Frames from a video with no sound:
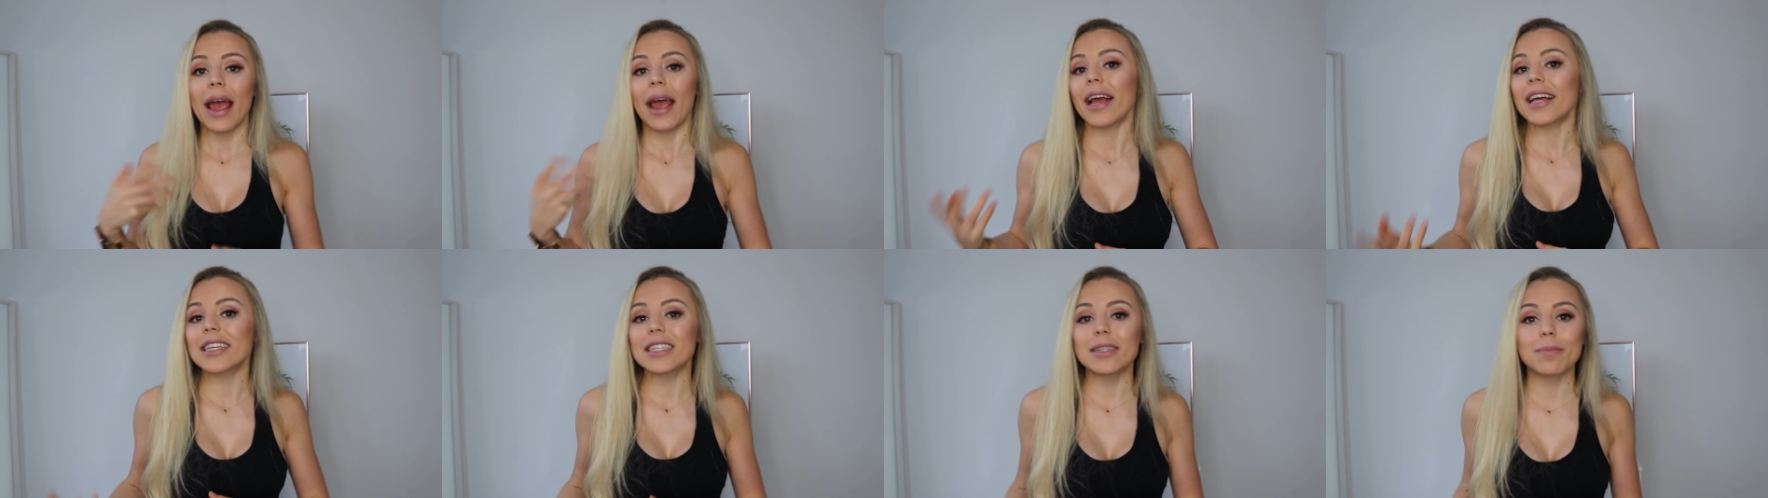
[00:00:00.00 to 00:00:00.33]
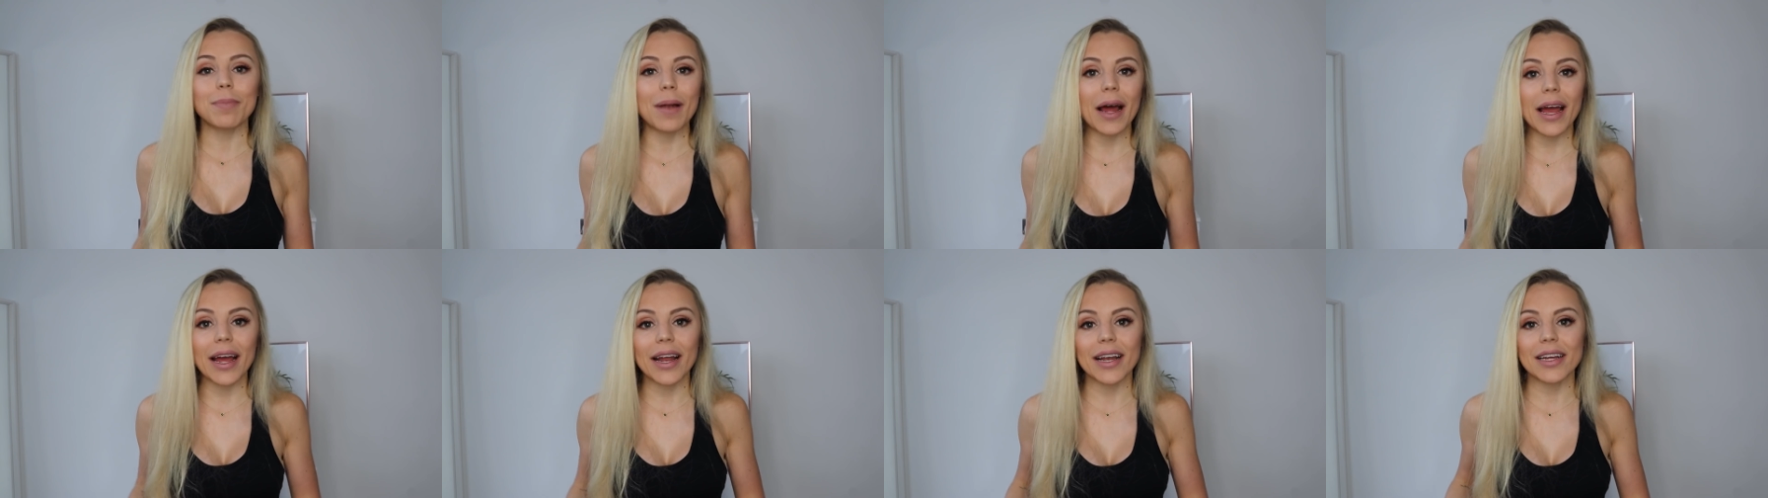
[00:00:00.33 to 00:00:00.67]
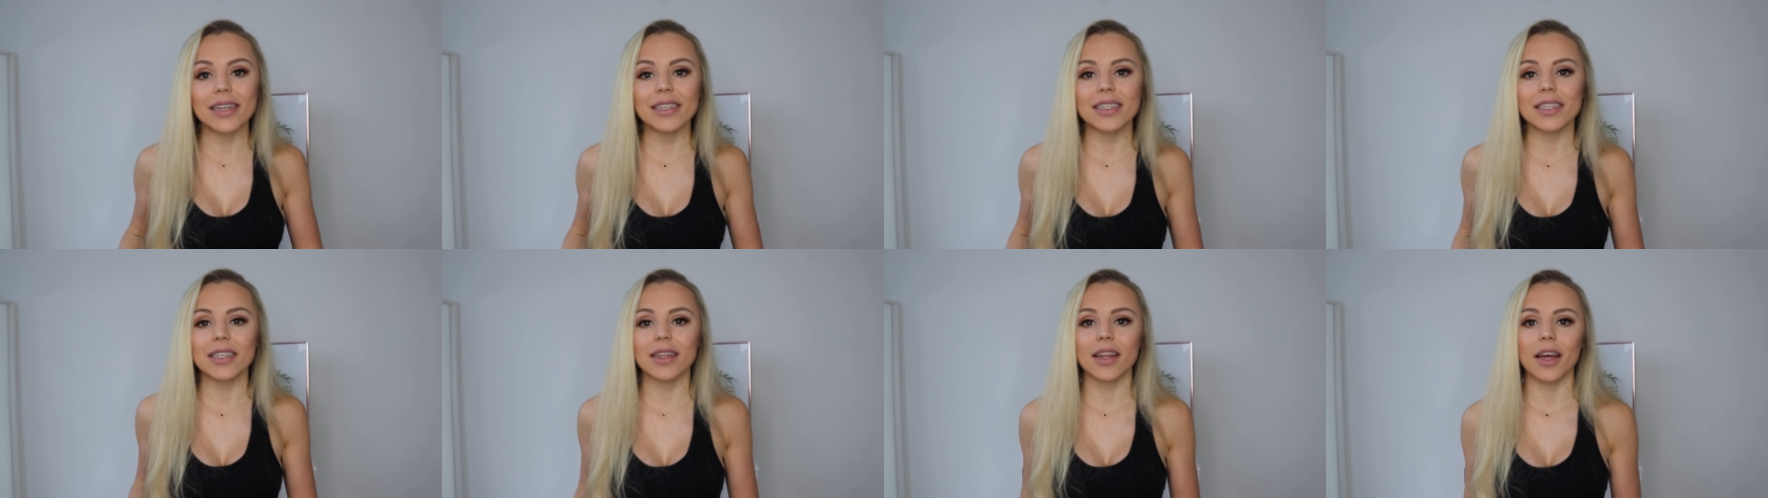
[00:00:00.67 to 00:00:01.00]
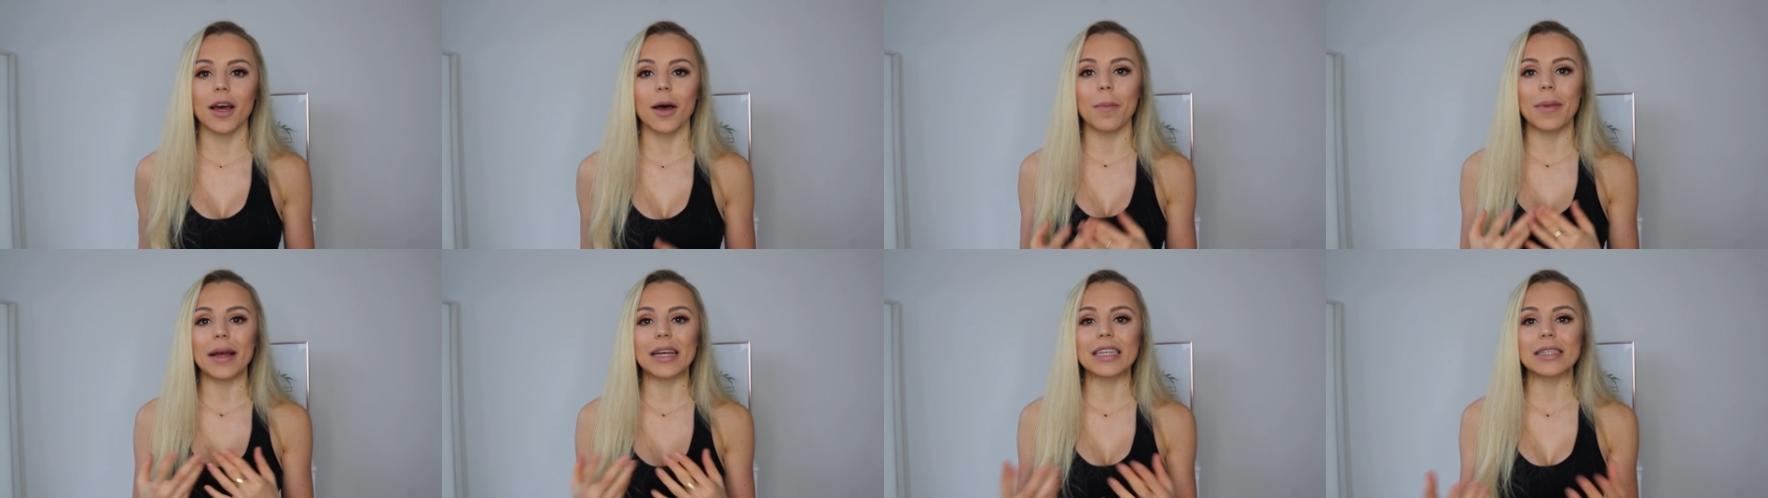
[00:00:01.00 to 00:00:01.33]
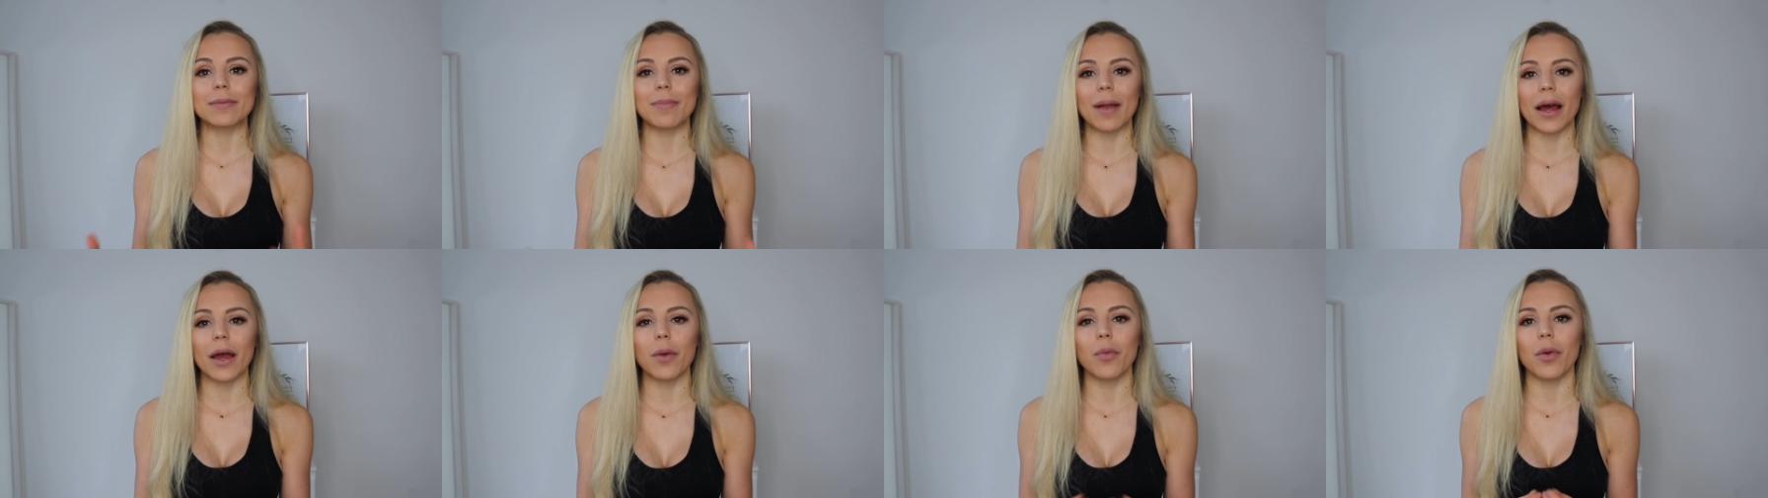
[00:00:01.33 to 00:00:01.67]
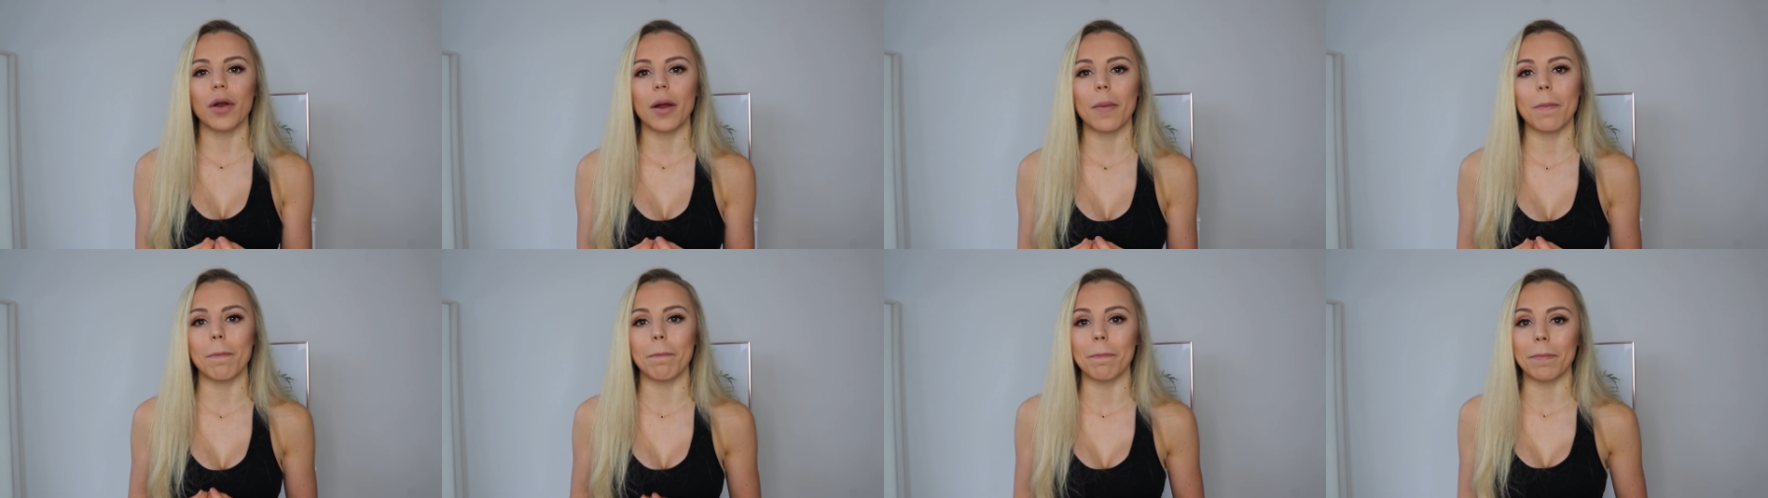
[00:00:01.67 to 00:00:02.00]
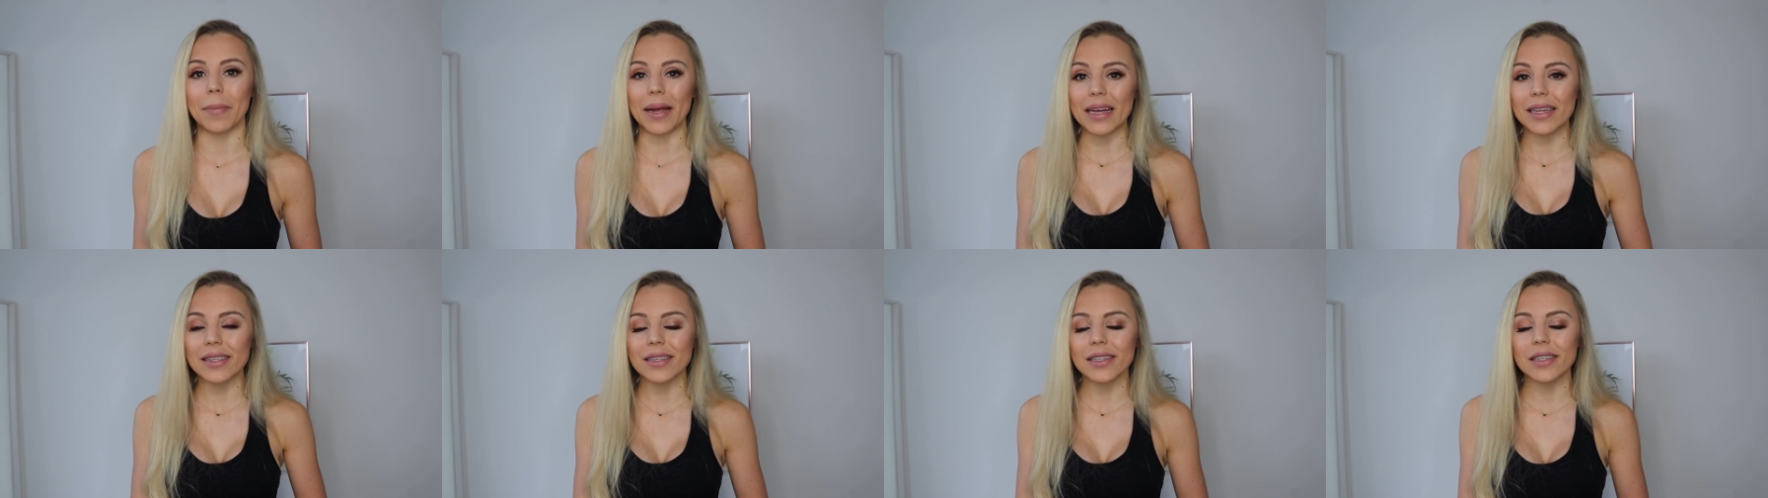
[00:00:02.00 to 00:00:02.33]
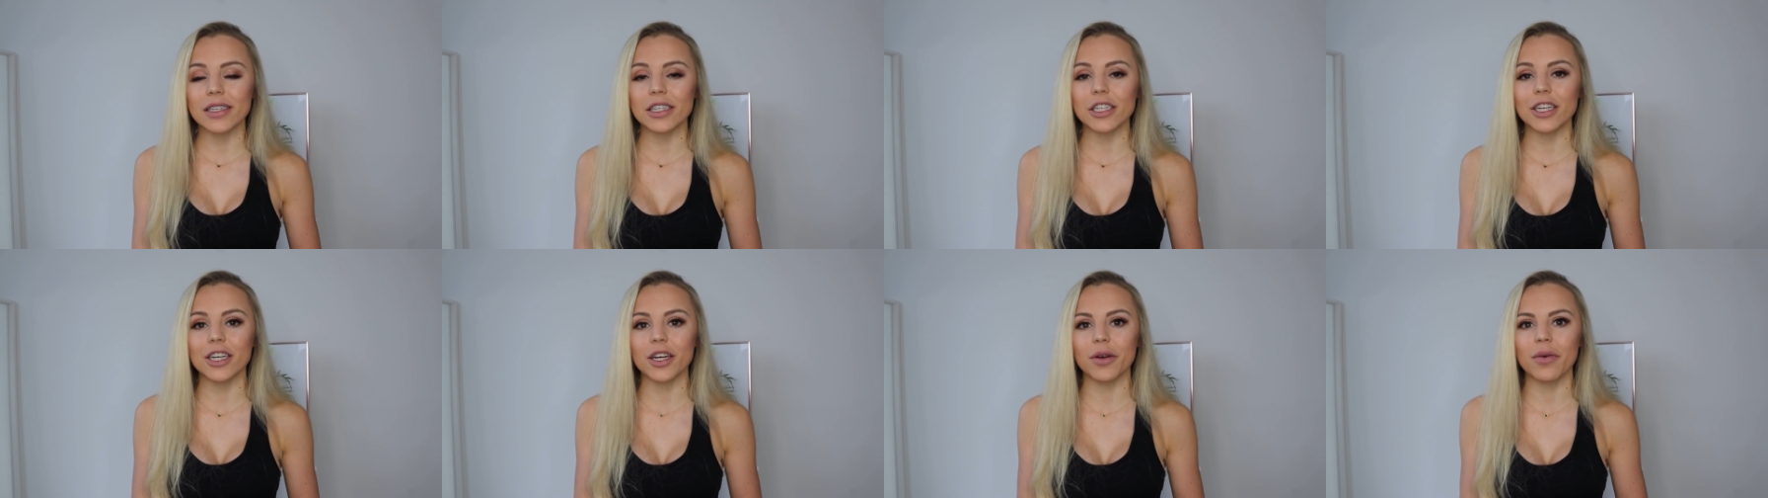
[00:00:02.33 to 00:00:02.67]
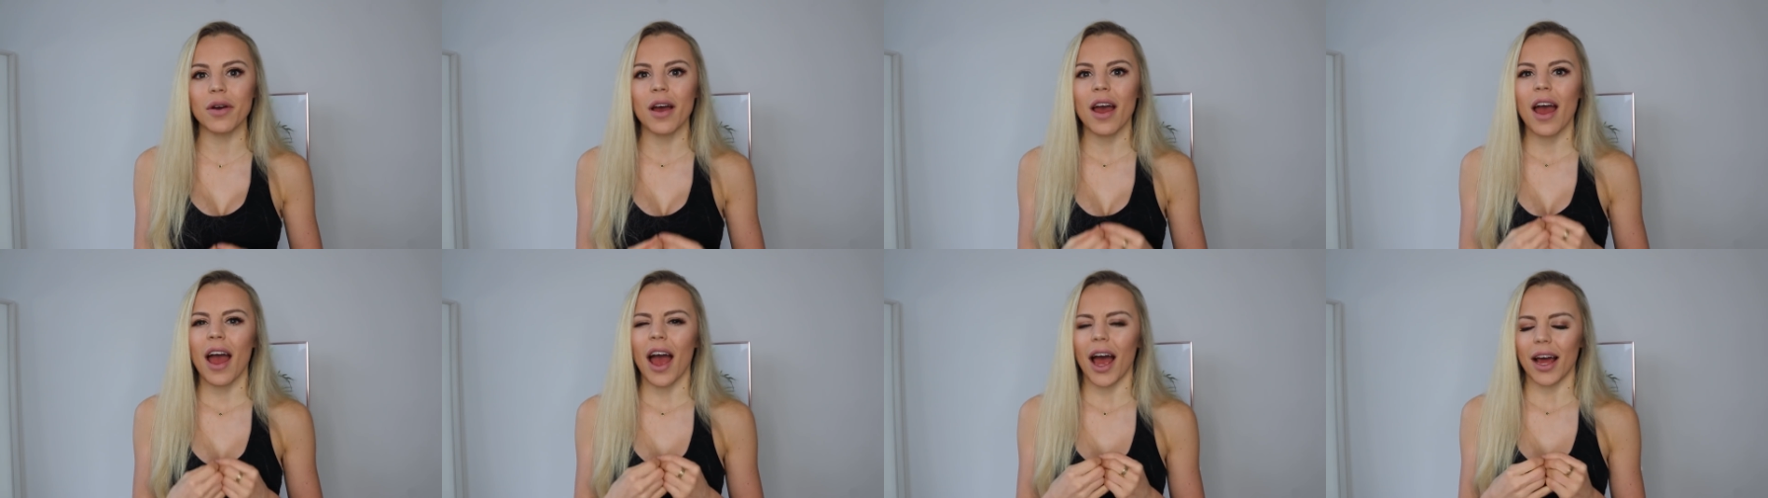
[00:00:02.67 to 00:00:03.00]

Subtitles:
explain it to them, explain what it means to you,